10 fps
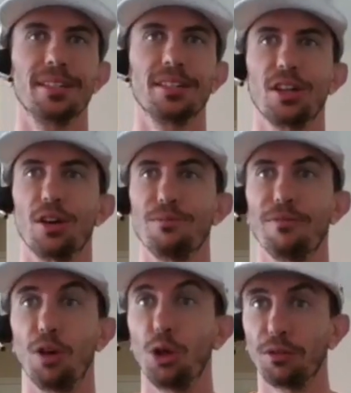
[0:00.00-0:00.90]
you know,
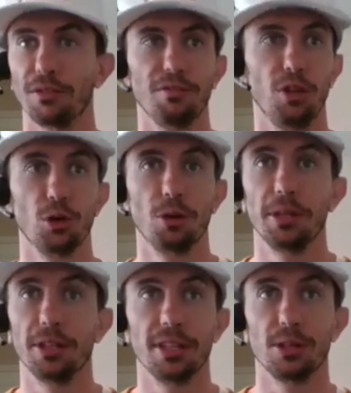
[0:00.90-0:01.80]
vul-
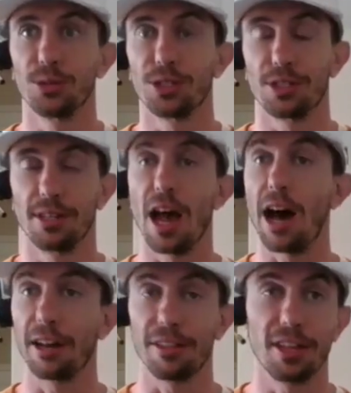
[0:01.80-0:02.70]
vulnerability was
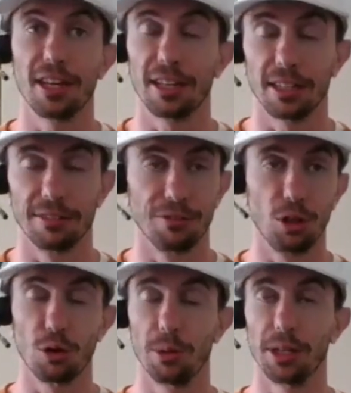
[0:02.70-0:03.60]
not a thing.
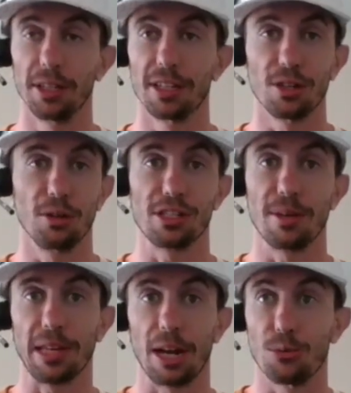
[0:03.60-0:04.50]
Vulnerability is only
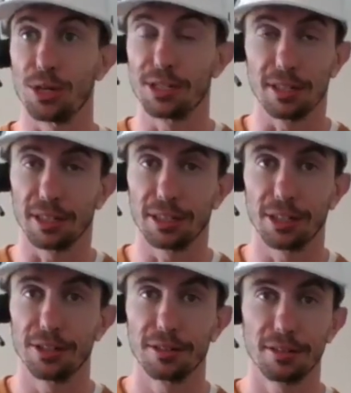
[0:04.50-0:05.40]
something I recently
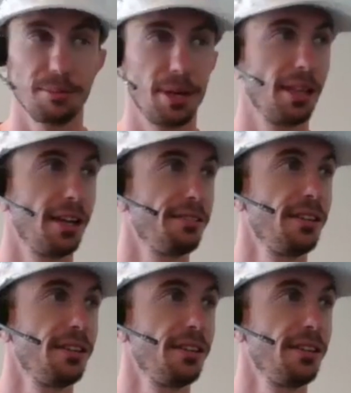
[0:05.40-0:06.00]
learned in my life.